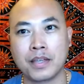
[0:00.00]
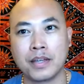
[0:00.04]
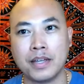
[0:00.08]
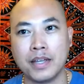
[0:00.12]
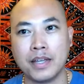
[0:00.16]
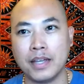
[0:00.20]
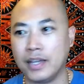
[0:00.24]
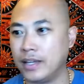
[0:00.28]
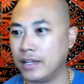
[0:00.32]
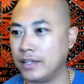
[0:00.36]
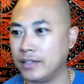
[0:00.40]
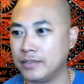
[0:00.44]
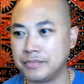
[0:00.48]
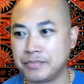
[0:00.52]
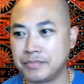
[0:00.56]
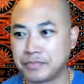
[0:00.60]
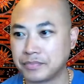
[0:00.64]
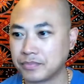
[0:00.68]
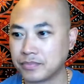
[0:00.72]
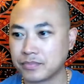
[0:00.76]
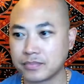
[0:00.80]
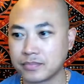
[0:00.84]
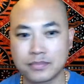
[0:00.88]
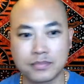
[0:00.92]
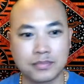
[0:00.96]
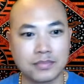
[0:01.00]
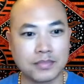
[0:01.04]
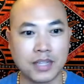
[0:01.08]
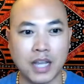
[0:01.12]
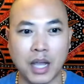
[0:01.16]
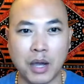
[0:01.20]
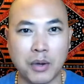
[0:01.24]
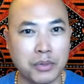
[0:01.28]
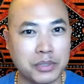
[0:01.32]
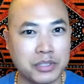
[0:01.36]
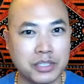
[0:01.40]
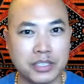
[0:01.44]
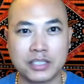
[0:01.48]
And
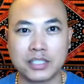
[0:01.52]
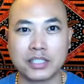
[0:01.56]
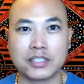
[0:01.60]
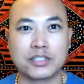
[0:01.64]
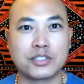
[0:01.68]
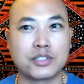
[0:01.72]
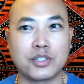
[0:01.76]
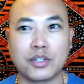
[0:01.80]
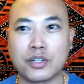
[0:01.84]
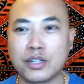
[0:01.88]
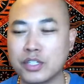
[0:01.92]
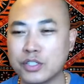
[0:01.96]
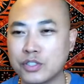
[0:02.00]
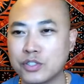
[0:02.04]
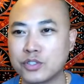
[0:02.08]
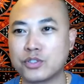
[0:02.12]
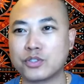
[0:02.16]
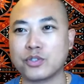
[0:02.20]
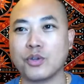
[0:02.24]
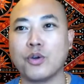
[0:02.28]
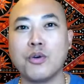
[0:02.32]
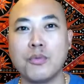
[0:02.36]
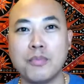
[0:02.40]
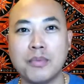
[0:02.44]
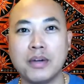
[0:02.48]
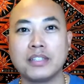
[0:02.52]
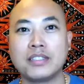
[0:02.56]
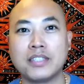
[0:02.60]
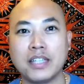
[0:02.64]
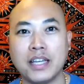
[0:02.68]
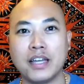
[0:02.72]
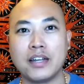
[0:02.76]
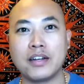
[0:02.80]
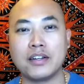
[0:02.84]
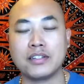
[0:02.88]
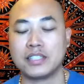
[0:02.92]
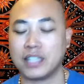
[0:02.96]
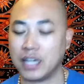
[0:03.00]
I was just exerting so much
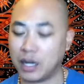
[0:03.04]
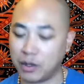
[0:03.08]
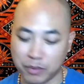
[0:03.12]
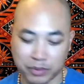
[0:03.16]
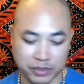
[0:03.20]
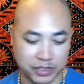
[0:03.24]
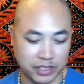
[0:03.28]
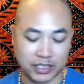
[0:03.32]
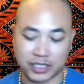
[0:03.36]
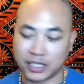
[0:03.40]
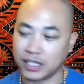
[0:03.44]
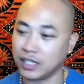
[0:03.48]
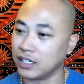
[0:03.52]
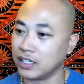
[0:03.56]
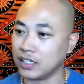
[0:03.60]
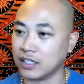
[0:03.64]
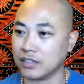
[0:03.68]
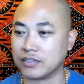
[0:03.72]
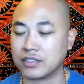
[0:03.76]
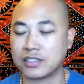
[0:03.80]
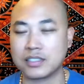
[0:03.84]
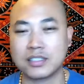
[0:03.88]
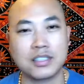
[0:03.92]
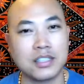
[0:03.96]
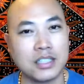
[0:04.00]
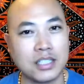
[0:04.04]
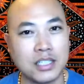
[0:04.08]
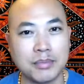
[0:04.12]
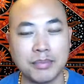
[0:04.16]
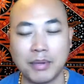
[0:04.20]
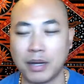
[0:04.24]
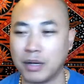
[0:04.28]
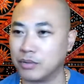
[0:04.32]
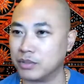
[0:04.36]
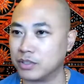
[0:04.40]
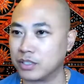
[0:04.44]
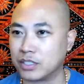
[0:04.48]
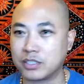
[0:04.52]
energy. I wasn't getting enough sleep.
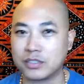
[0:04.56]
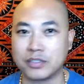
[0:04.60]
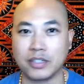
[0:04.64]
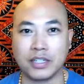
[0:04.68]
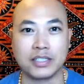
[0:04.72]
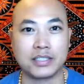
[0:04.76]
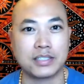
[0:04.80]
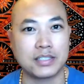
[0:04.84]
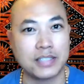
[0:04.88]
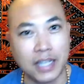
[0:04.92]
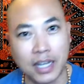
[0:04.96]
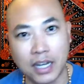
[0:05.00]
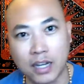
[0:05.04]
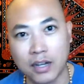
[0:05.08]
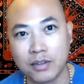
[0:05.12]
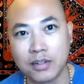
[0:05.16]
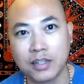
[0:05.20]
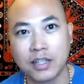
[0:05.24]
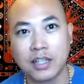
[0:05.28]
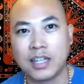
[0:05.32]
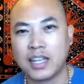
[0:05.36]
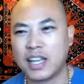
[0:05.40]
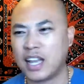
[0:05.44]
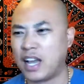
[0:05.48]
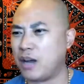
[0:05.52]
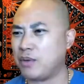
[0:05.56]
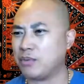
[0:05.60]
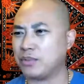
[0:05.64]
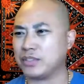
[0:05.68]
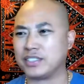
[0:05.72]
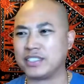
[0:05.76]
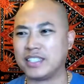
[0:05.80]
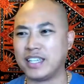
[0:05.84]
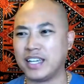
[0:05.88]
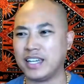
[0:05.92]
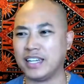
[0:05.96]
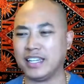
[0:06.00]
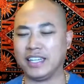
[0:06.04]
I was stressed out. I was
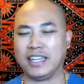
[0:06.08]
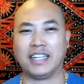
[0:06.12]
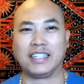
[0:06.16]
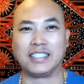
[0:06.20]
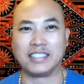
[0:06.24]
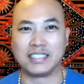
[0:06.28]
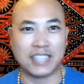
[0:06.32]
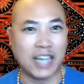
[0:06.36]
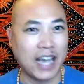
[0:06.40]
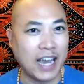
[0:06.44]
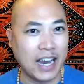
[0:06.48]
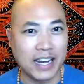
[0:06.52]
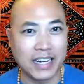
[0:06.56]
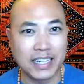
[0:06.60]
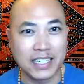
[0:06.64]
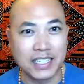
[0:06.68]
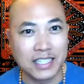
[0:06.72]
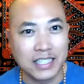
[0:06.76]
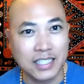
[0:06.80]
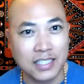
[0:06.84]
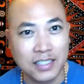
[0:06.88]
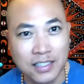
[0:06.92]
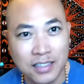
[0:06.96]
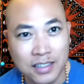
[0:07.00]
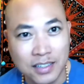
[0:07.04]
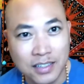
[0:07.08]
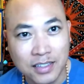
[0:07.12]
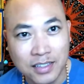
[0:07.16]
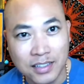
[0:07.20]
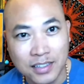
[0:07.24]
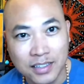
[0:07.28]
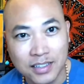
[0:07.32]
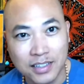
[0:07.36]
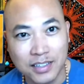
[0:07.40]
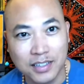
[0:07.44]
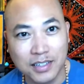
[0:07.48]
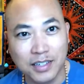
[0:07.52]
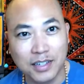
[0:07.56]
getting anxiety.
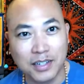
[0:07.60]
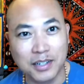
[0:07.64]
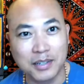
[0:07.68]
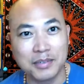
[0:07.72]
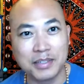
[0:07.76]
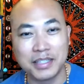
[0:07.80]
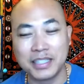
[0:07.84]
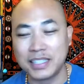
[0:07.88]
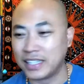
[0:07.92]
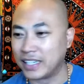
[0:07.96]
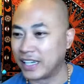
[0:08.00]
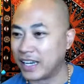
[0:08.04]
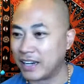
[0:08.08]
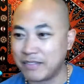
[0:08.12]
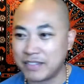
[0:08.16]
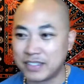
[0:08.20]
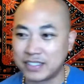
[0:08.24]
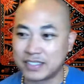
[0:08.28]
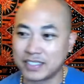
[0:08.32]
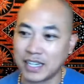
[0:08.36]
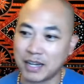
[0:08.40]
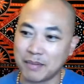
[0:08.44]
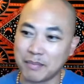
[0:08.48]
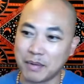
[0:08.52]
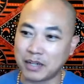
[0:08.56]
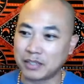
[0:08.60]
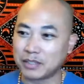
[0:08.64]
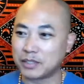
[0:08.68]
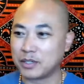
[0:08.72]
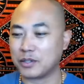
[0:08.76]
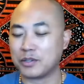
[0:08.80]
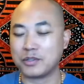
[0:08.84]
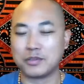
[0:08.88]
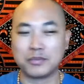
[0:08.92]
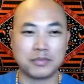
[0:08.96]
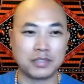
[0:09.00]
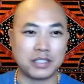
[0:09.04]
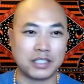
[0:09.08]
You know what I mean? Like, every time I'd
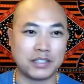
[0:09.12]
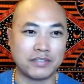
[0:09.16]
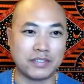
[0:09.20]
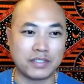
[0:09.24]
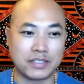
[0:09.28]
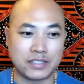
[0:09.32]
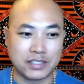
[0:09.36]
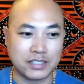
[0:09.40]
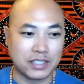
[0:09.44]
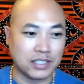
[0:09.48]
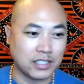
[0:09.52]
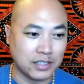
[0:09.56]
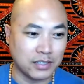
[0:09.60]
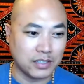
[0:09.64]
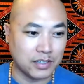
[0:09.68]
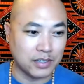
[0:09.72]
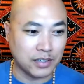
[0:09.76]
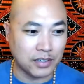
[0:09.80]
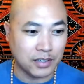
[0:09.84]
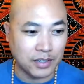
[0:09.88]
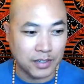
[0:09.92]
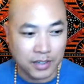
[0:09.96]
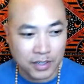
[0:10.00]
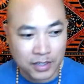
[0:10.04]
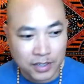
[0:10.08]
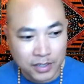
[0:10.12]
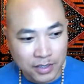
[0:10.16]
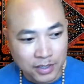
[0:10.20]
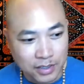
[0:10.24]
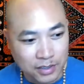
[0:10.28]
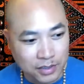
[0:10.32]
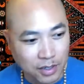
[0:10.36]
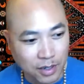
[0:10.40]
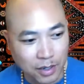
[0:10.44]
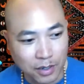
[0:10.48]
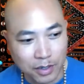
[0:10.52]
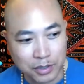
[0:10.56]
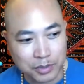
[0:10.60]
go even see her
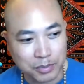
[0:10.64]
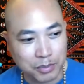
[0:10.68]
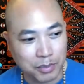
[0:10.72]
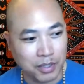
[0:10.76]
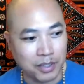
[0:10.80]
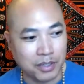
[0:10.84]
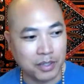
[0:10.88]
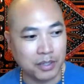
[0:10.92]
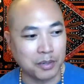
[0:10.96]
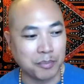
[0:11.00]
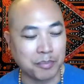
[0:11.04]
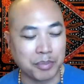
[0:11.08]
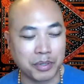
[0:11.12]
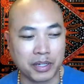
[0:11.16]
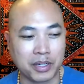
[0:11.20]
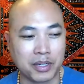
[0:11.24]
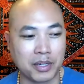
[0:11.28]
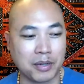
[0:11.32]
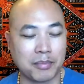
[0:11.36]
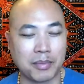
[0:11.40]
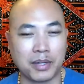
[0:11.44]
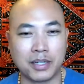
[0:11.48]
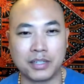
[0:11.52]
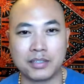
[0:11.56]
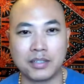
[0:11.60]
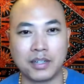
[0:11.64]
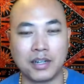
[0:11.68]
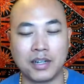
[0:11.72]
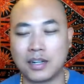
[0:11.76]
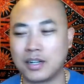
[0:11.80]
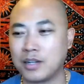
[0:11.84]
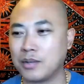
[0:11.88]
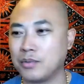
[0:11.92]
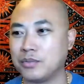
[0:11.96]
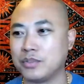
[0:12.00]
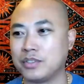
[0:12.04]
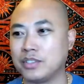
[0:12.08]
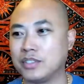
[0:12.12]
daughter's mother to pick up my daughter,
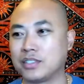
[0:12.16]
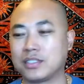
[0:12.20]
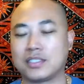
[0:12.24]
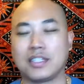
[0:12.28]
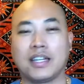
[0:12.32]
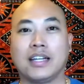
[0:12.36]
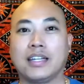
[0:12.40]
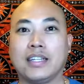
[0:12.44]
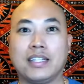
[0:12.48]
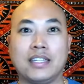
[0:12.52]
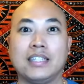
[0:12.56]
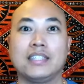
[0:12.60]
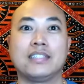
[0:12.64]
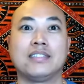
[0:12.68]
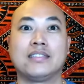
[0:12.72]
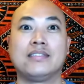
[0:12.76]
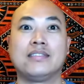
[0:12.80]
it was just like